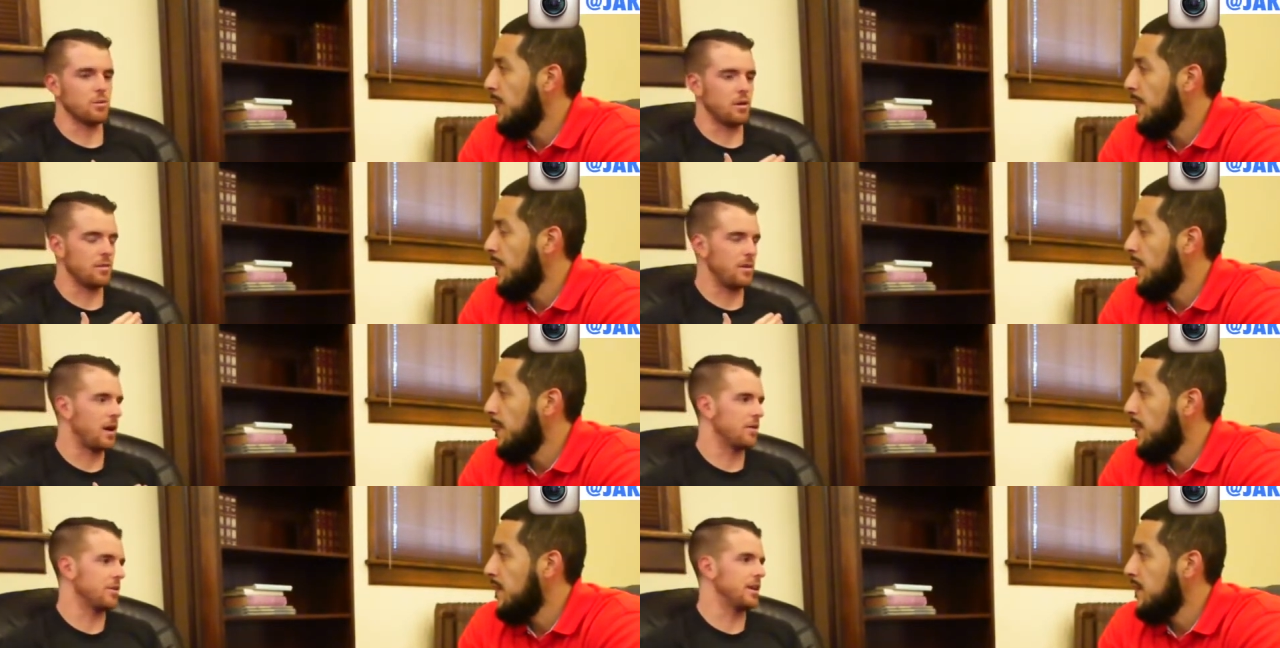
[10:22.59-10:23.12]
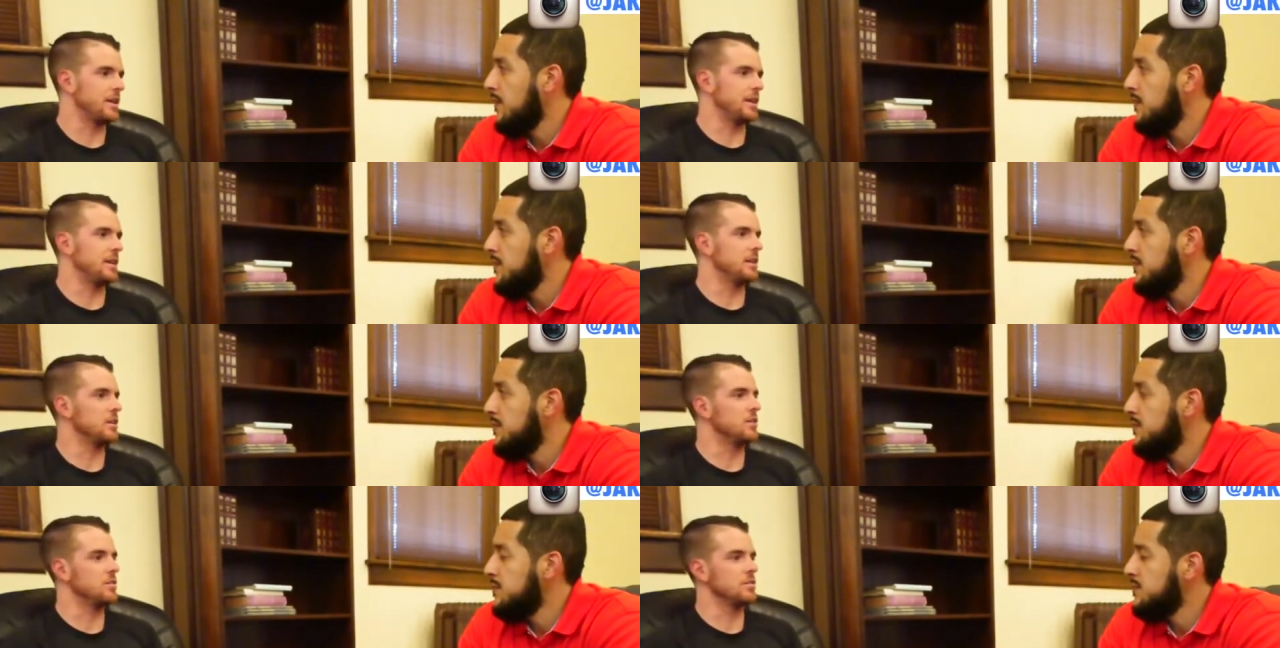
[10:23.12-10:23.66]
Speaker 1: well, I'm not ready
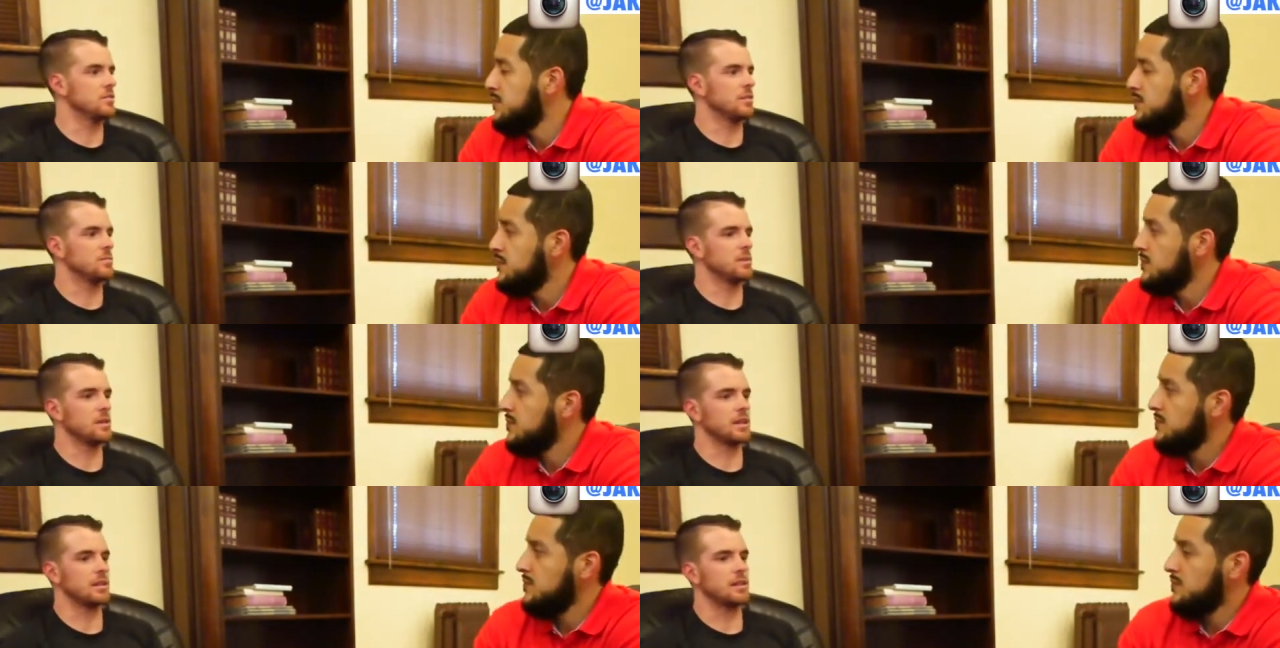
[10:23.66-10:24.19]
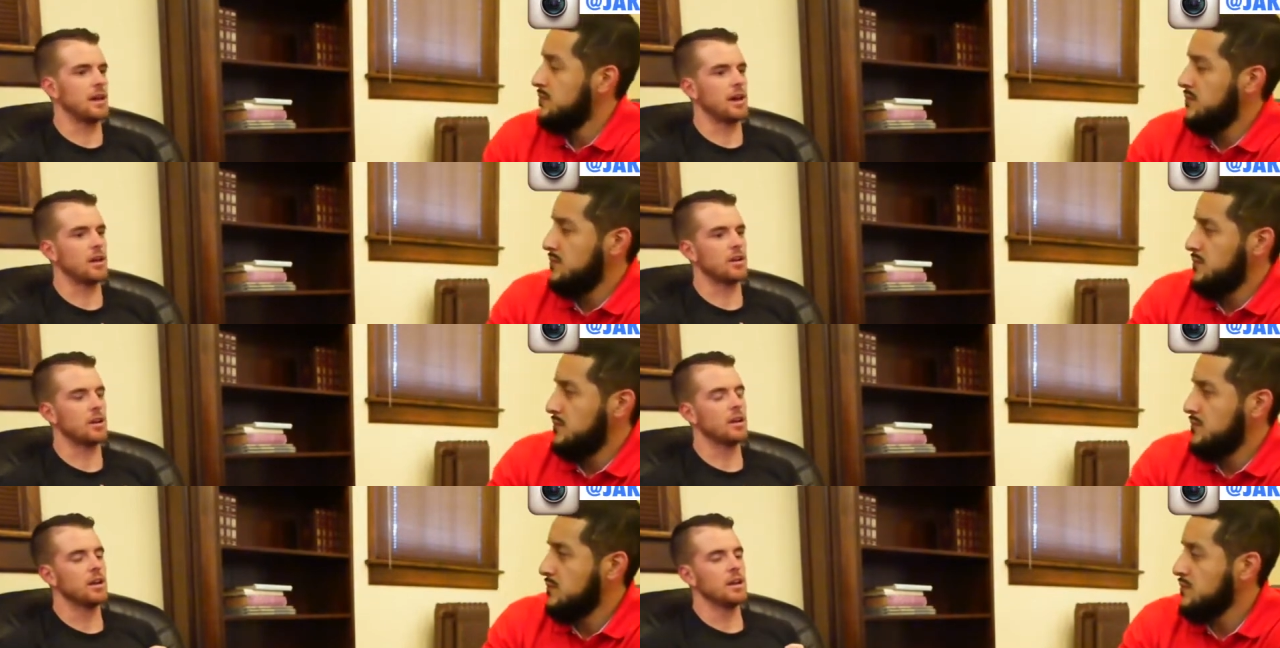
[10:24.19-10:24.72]
to go do something like that,
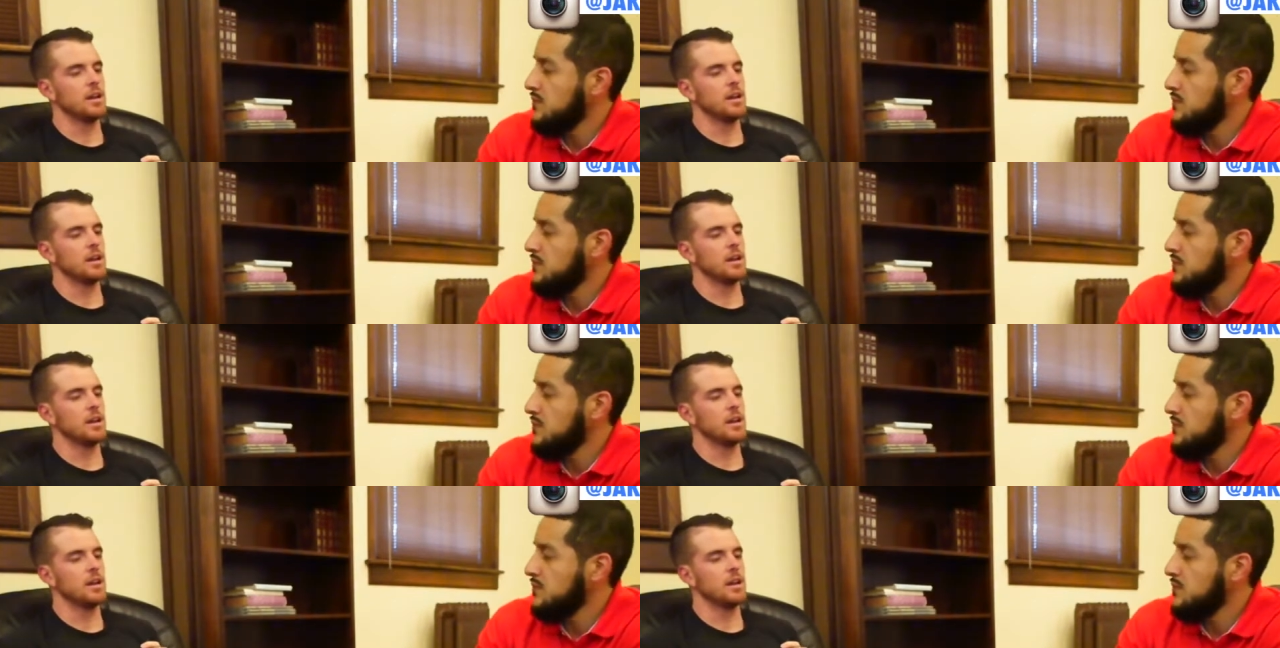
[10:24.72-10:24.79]
or,